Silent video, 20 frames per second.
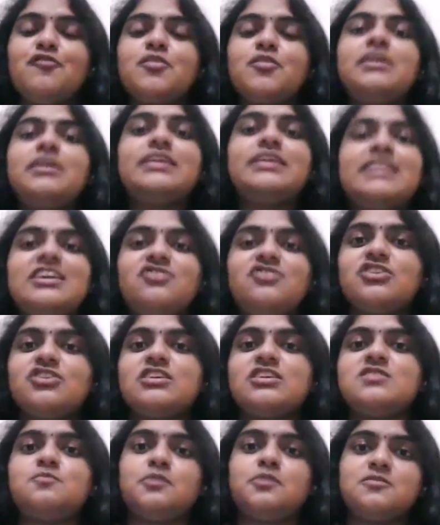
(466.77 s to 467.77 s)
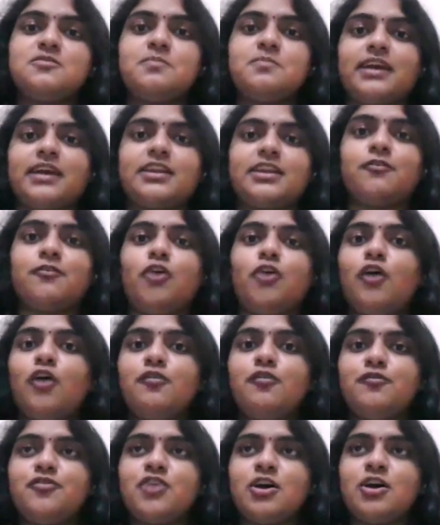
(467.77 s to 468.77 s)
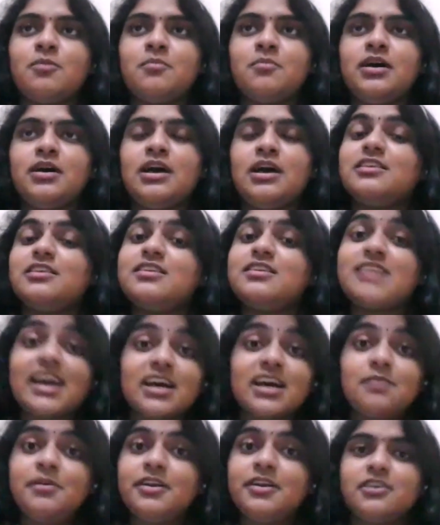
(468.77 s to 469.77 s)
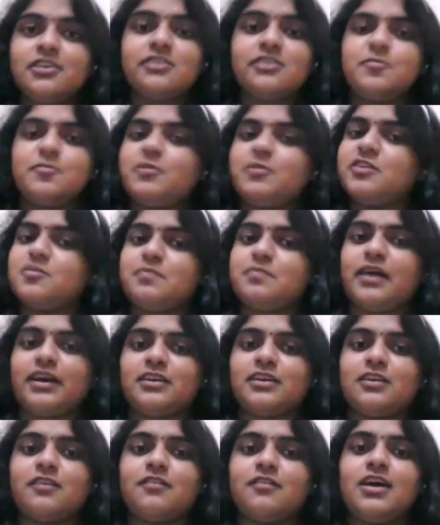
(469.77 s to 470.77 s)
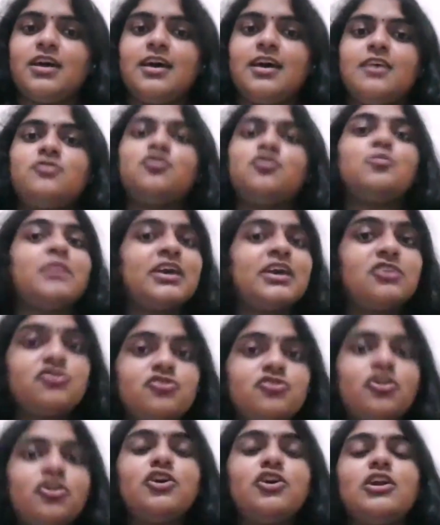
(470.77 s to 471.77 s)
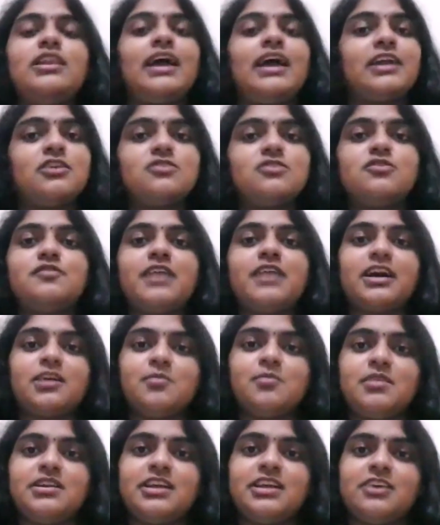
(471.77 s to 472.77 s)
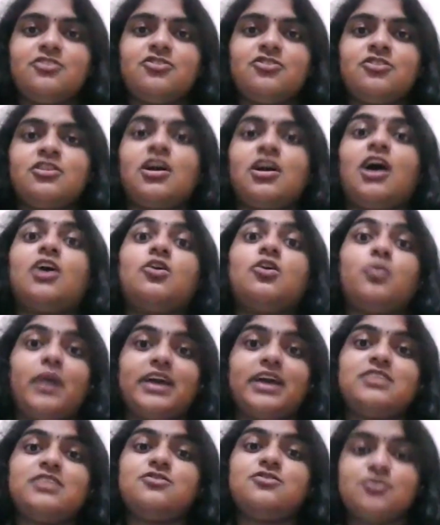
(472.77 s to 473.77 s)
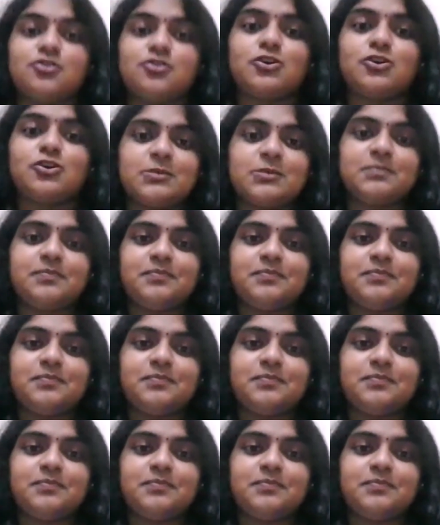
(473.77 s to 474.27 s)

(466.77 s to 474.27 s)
from a teacher's perspective or from the recommender's perspective. So make sure your letters of recommendation are quite strong.